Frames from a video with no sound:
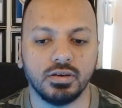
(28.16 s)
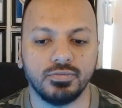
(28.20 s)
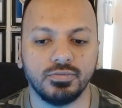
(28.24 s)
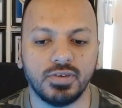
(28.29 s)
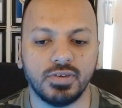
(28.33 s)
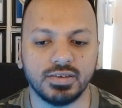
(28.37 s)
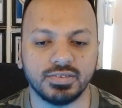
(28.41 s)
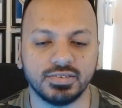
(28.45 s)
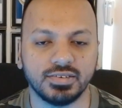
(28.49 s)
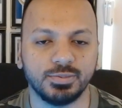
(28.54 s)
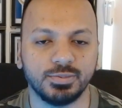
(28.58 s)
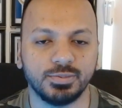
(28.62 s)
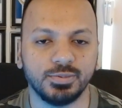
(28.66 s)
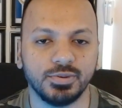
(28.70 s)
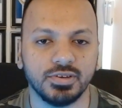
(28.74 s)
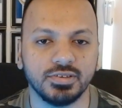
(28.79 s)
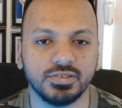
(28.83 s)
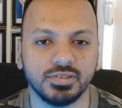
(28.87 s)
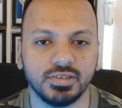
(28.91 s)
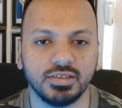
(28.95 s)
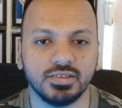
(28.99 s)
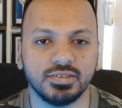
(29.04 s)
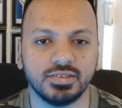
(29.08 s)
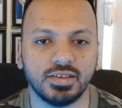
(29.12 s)
vast
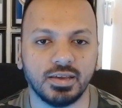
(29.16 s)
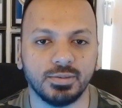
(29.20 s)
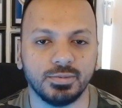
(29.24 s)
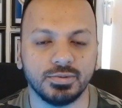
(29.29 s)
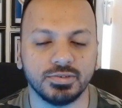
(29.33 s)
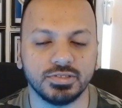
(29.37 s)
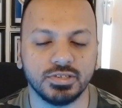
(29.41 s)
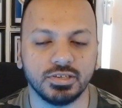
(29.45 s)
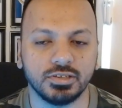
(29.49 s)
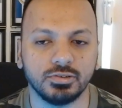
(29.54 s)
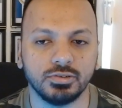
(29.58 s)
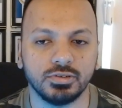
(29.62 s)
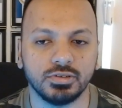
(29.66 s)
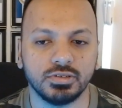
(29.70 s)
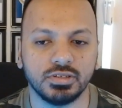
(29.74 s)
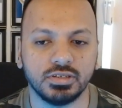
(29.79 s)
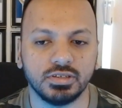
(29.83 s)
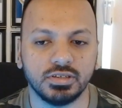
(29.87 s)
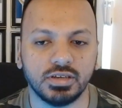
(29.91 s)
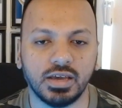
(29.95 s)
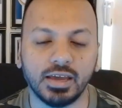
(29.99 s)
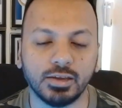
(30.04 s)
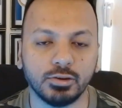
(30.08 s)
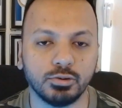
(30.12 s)
experience in
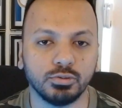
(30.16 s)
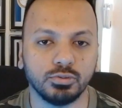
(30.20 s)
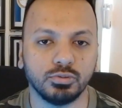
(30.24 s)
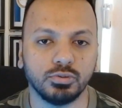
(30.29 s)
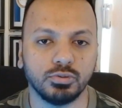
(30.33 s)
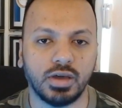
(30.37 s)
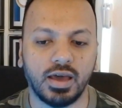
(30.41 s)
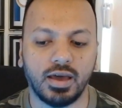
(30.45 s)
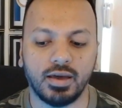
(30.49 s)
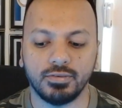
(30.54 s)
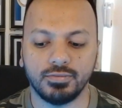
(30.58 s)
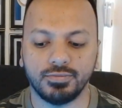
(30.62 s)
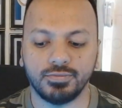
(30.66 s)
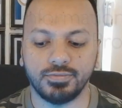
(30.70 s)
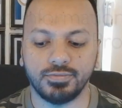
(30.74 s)
cybersecurity. I do have